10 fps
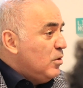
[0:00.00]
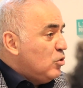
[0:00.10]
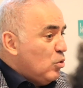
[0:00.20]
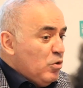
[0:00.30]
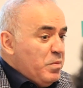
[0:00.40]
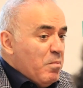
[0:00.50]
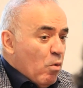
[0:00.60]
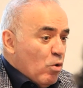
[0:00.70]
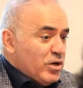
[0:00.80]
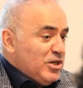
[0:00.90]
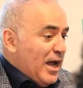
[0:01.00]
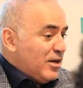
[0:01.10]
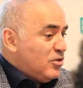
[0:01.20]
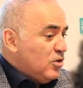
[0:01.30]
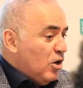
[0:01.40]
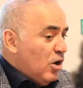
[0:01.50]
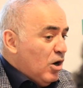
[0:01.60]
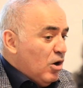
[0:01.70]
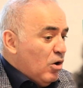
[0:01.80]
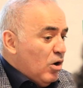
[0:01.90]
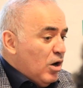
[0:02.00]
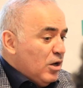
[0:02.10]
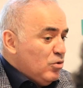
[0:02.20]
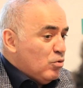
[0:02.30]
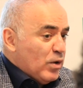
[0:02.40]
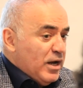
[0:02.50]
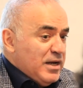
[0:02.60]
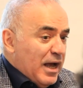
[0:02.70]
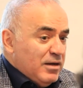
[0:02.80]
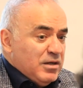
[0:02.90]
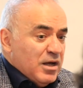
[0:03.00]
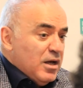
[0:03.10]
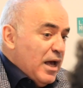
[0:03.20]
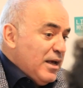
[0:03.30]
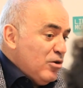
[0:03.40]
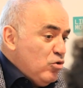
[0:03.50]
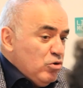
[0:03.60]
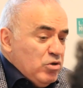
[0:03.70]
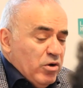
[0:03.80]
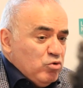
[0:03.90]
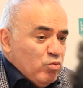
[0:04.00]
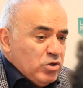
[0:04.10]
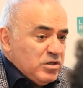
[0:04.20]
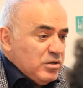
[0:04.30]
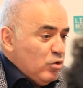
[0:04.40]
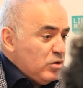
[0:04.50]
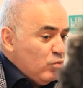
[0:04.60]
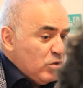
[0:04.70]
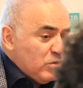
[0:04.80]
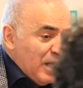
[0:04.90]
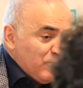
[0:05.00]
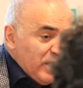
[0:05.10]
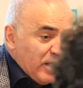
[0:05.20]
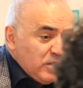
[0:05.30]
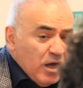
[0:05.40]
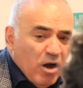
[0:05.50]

So there will be more attacks in Ukraine, and again, God knows what comes next.